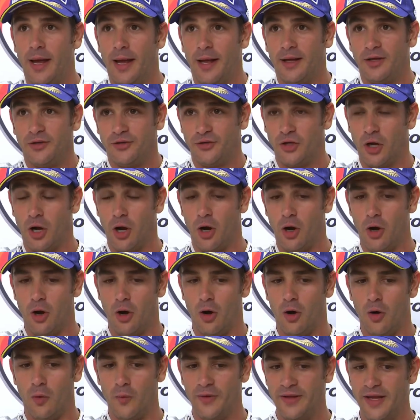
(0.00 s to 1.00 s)

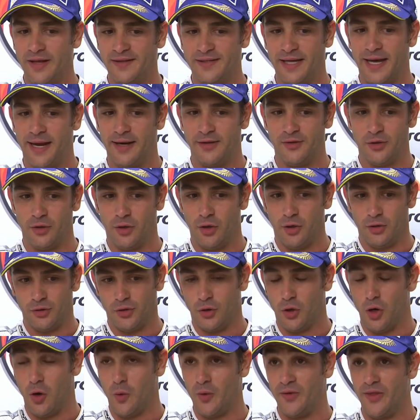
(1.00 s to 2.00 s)
So we decided to,
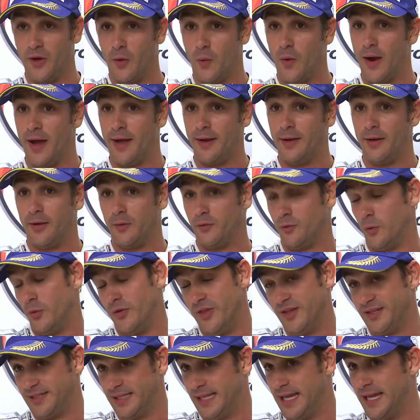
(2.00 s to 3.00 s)
to go with the wet
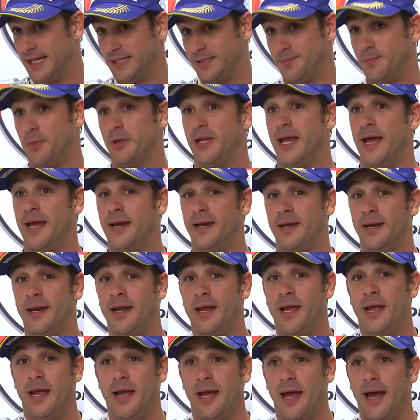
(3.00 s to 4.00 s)
with the slicks, but then
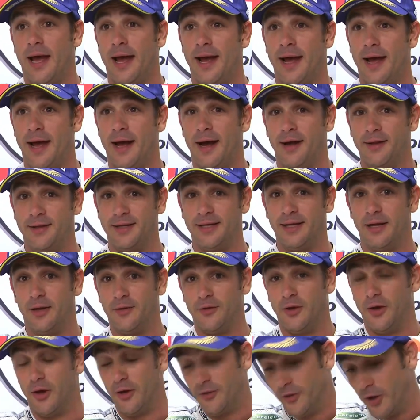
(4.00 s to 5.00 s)
uh, on the
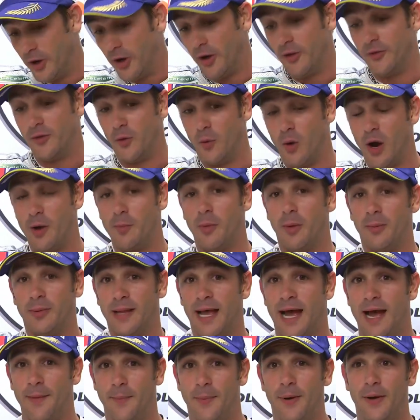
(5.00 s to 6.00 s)
on the on the, on the warm up
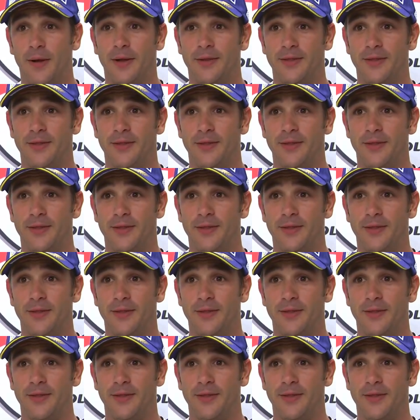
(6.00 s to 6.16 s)
lap,